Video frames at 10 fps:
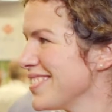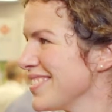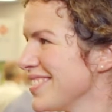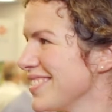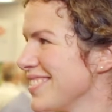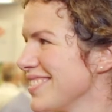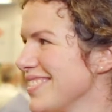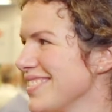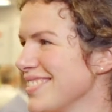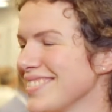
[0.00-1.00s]

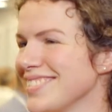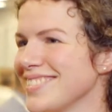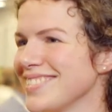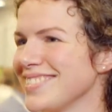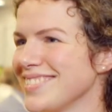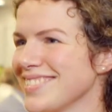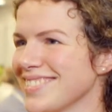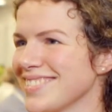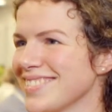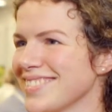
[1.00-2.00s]

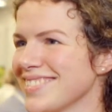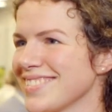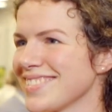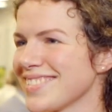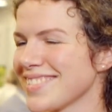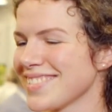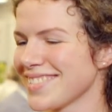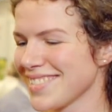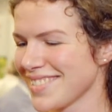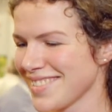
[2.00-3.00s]

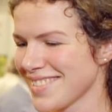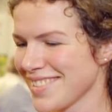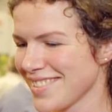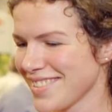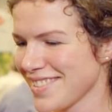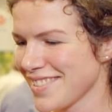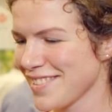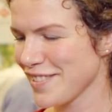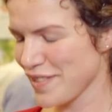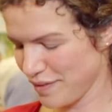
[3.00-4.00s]

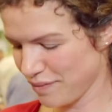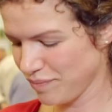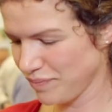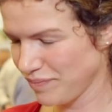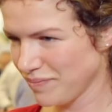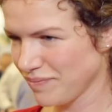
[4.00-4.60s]
The person shown says nothing.